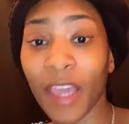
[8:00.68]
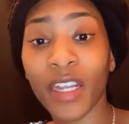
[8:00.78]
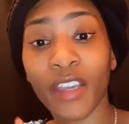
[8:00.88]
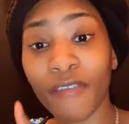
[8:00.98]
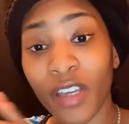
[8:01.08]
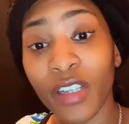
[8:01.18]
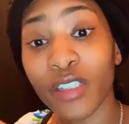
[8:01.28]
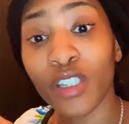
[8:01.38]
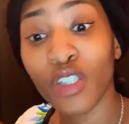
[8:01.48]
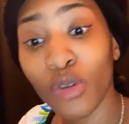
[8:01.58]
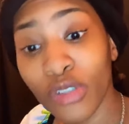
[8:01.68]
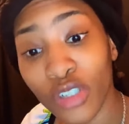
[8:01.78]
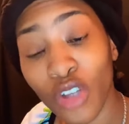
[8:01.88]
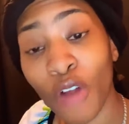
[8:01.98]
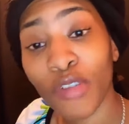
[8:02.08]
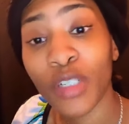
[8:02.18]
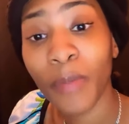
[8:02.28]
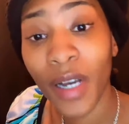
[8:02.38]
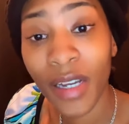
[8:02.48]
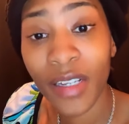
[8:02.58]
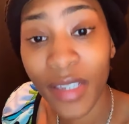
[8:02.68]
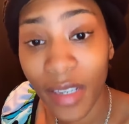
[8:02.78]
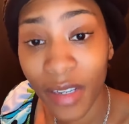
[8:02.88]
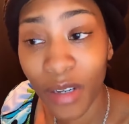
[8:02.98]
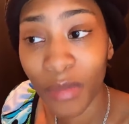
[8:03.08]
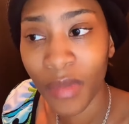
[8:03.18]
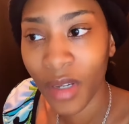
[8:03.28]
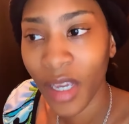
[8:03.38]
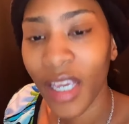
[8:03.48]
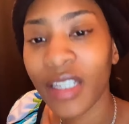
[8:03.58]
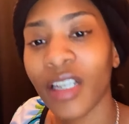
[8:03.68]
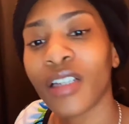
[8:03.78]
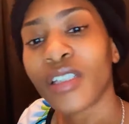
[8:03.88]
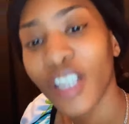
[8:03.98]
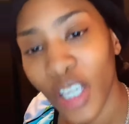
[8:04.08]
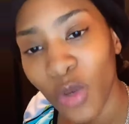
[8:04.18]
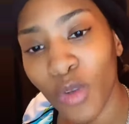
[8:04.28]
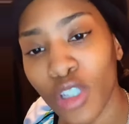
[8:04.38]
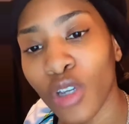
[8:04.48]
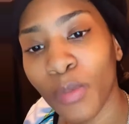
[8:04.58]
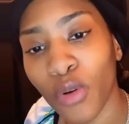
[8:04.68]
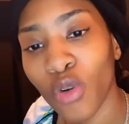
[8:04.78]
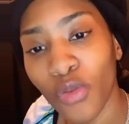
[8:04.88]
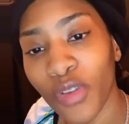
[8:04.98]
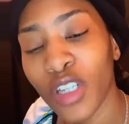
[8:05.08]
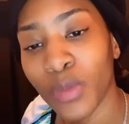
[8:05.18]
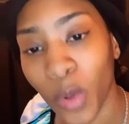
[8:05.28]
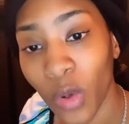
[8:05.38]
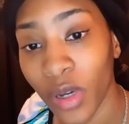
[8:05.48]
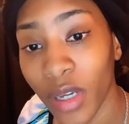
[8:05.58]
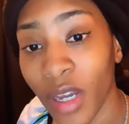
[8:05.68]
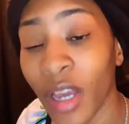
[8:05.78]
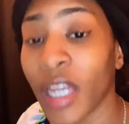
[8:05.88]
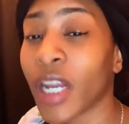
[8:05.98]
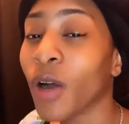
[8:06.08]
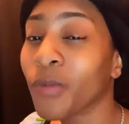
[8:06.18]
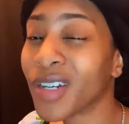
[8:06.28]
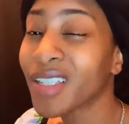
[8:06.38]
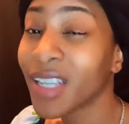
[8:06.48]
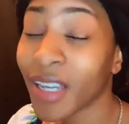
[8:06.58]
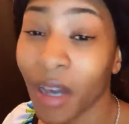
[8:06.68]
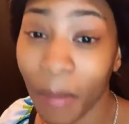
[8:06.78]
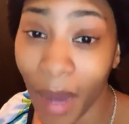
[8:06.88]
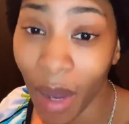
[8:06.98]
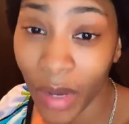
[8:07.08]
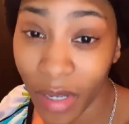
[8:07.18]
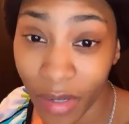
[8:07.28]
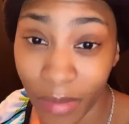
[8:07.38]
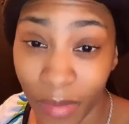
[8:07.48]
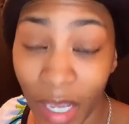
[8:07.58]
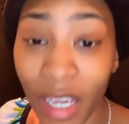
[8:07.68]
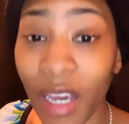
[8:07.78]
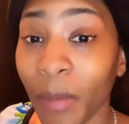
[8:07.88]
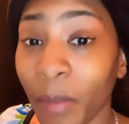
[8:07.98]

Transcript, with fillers: and even institutions are responding to him is continuing to prove his point. Now, one thing about him, in